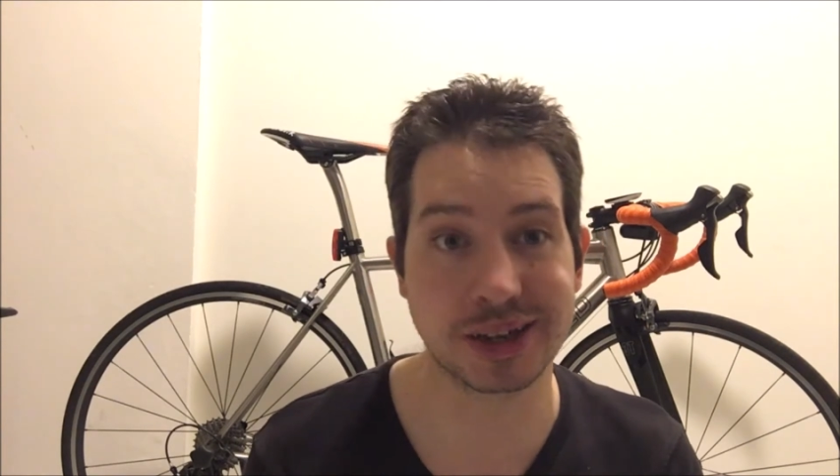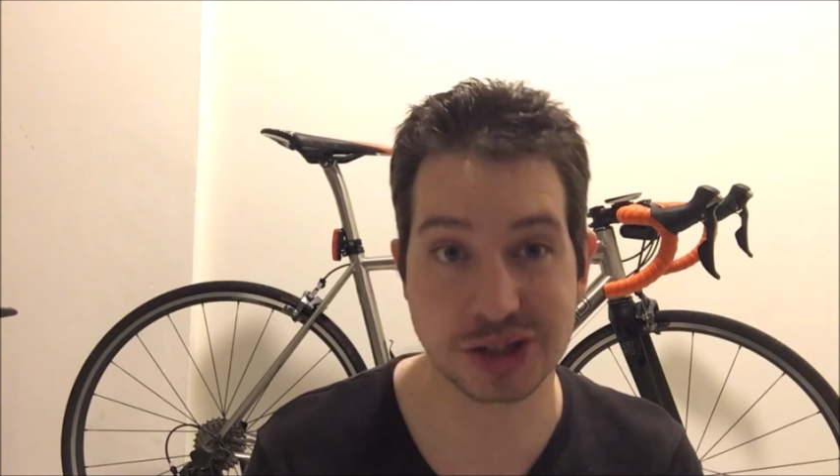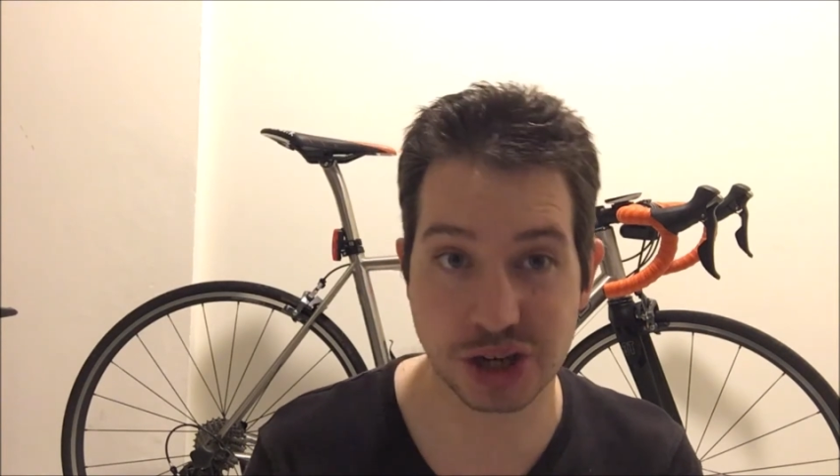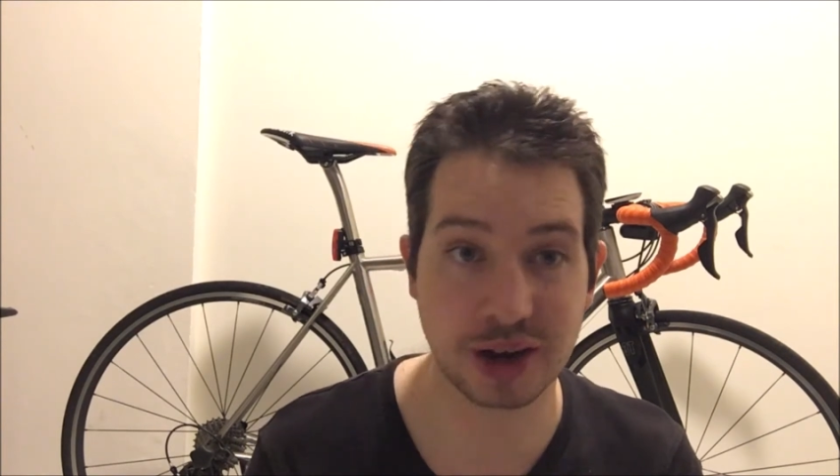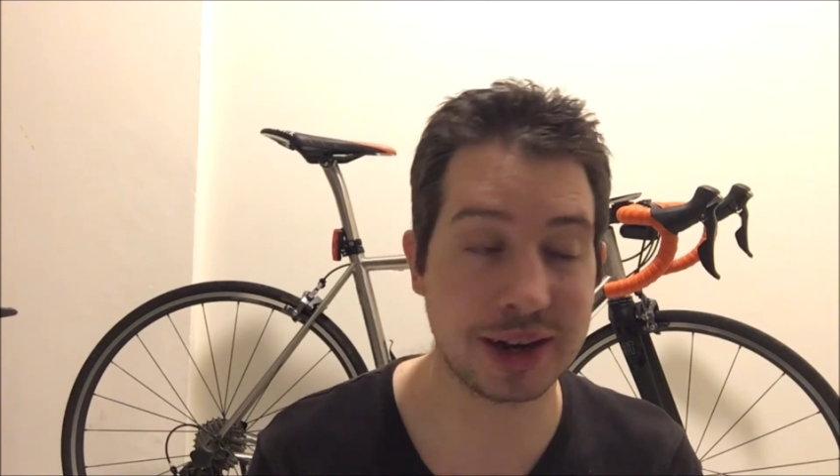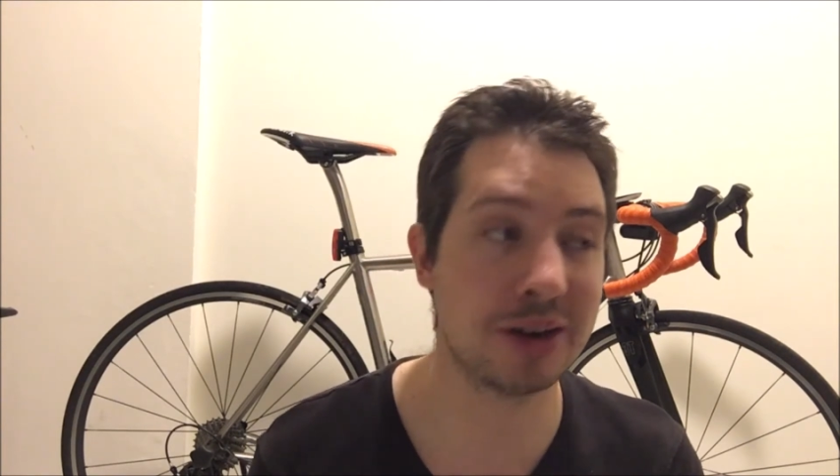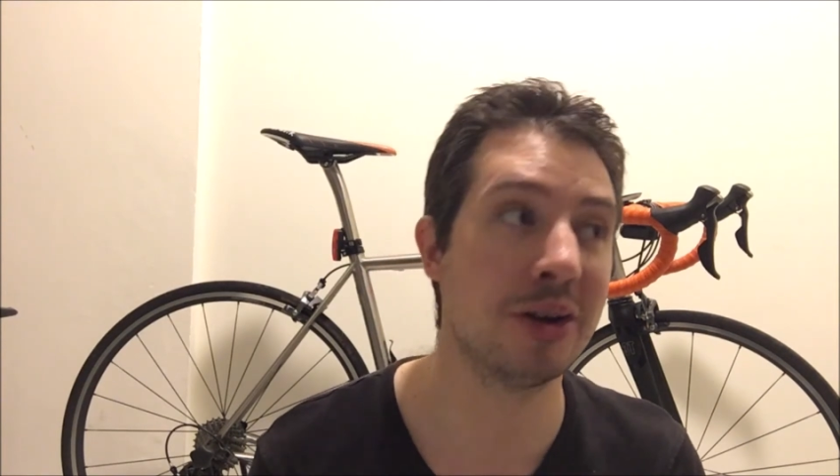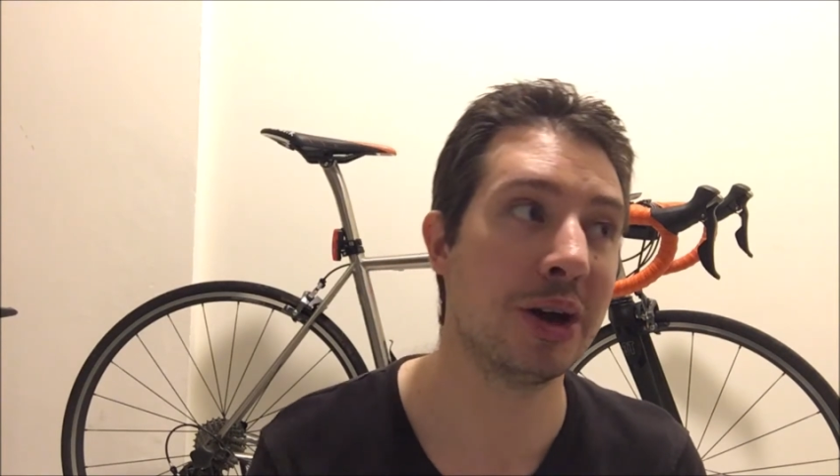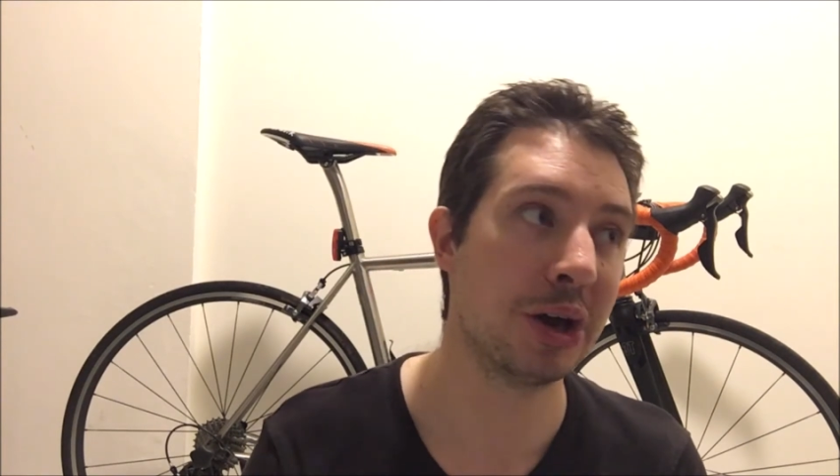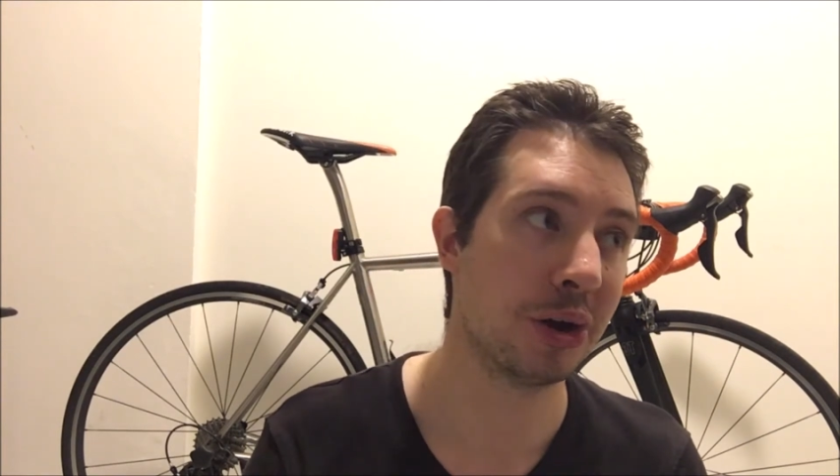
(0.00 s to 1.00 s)
a Giant
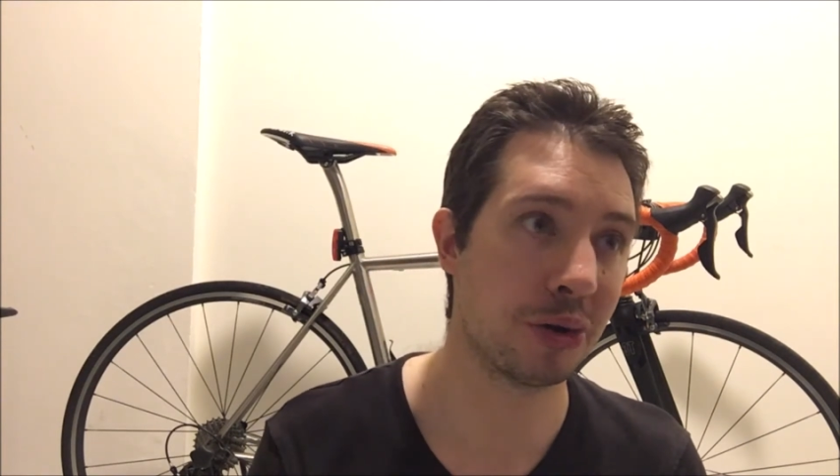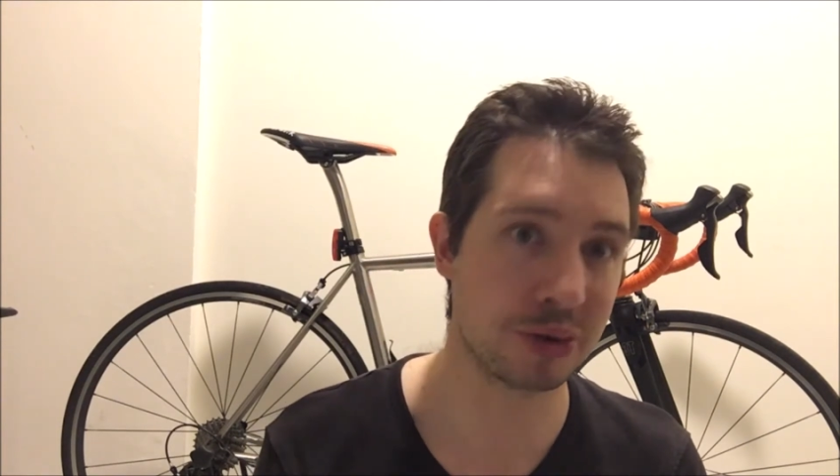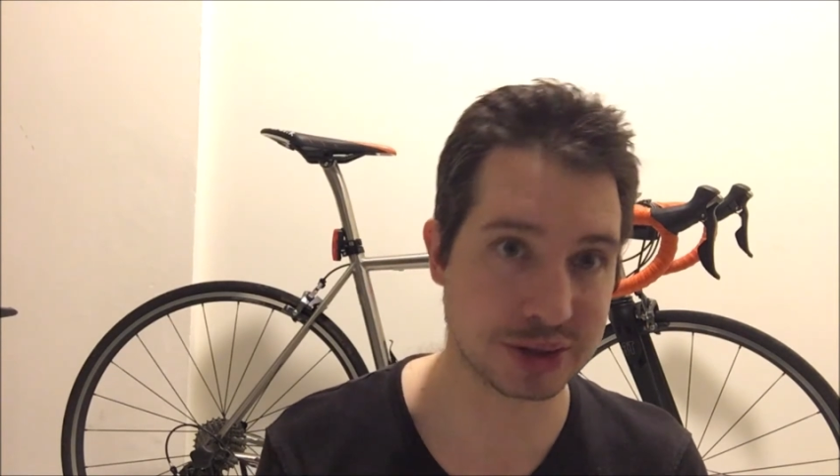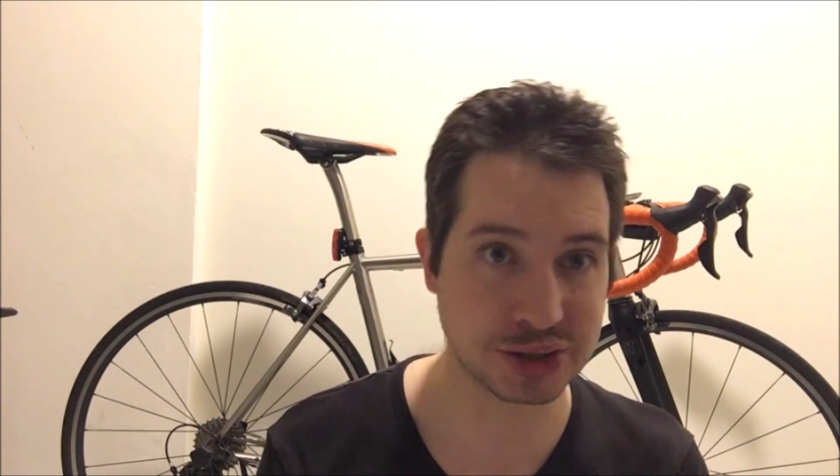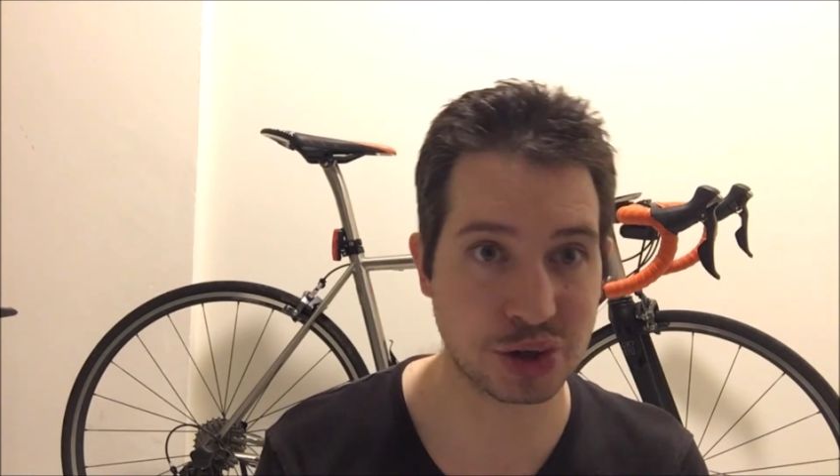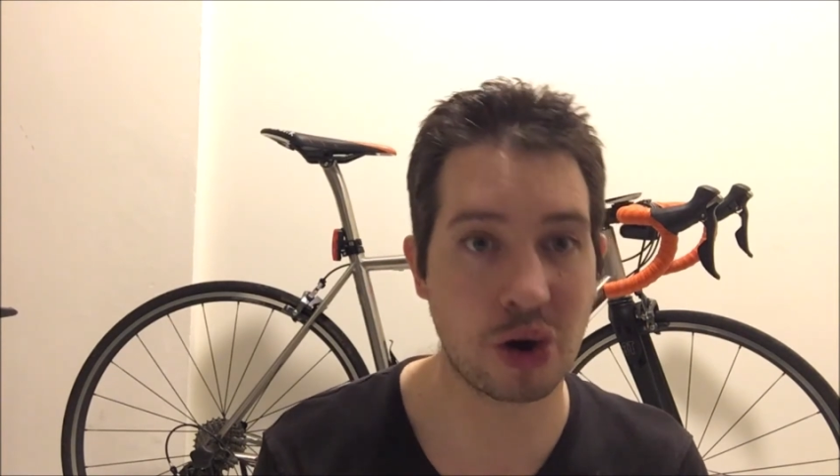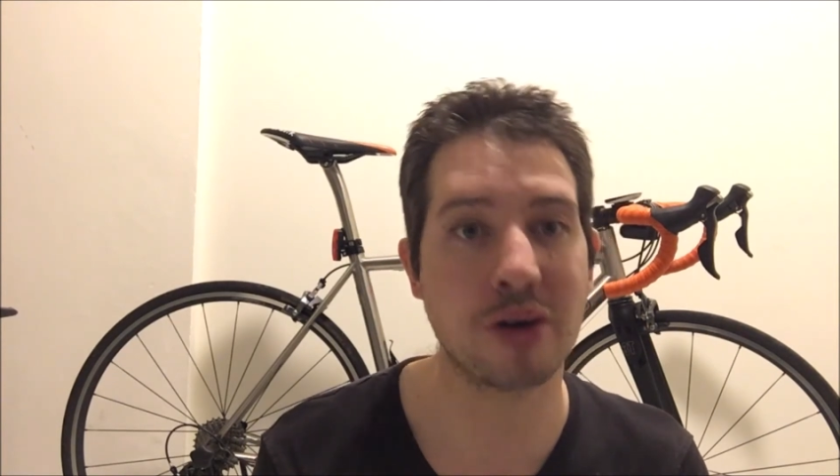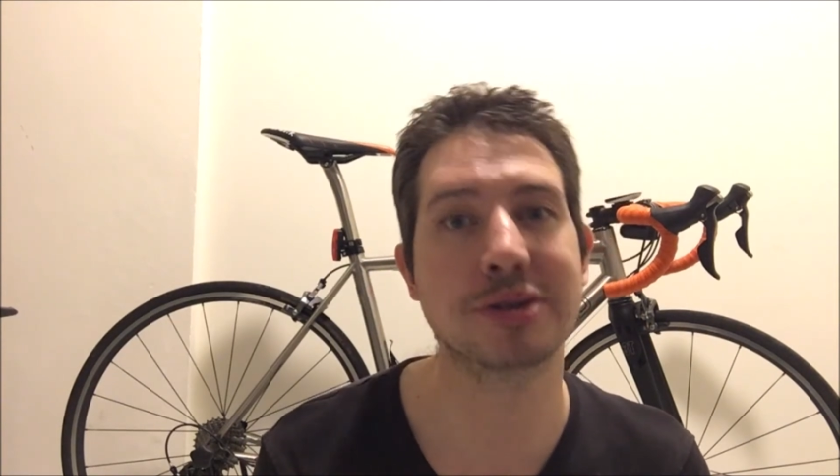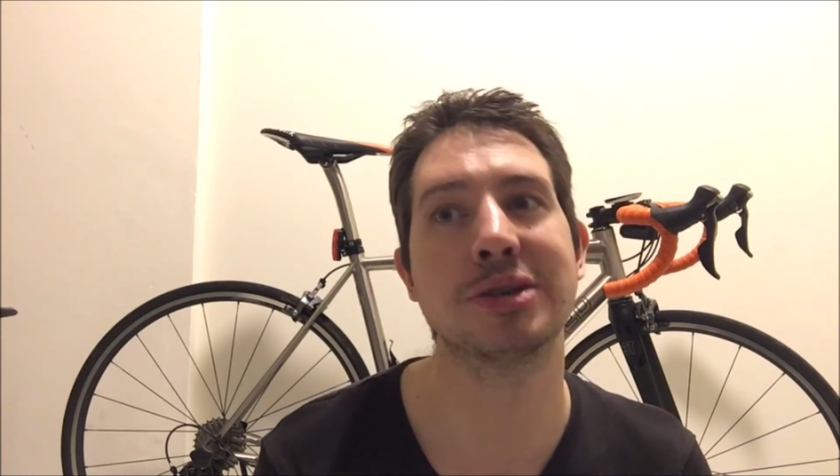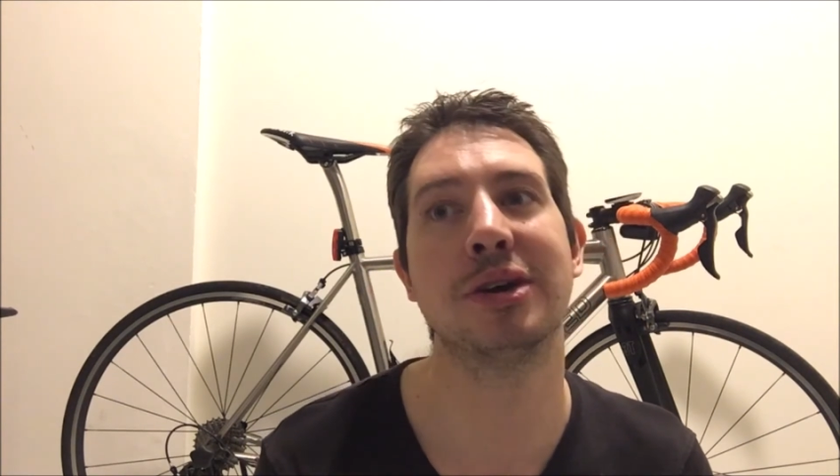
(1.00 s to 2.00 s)
or a
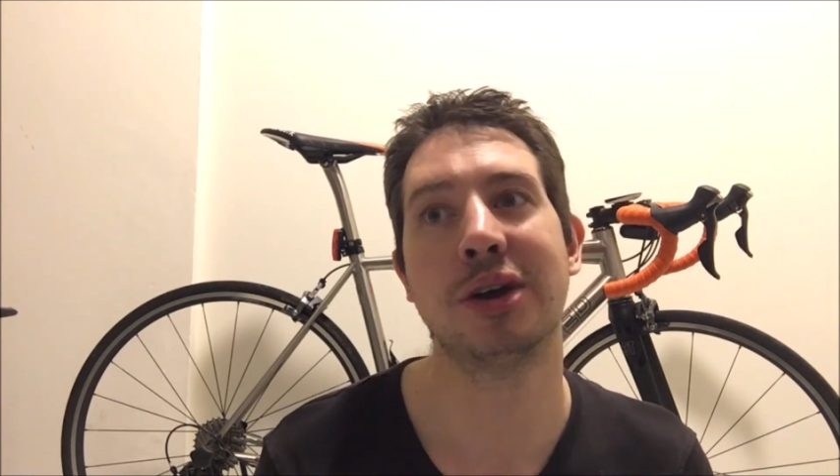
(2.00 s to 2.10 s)
Scott,